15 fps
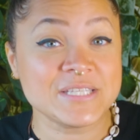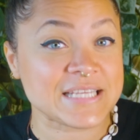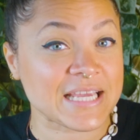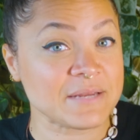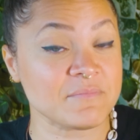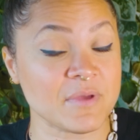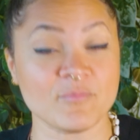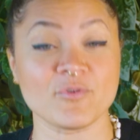
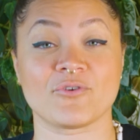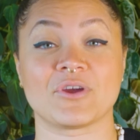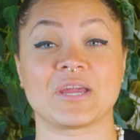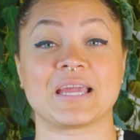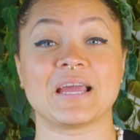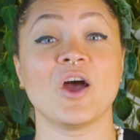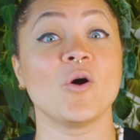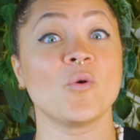site
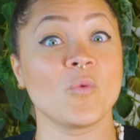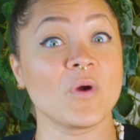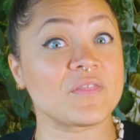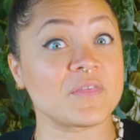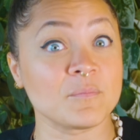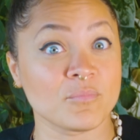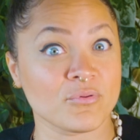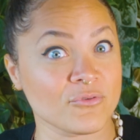mimicry
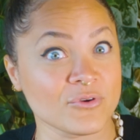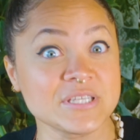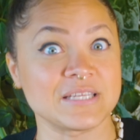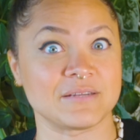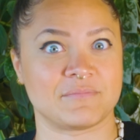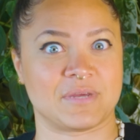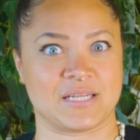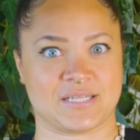with
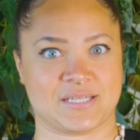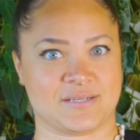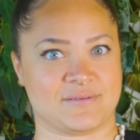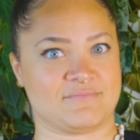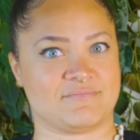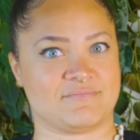imprisonment.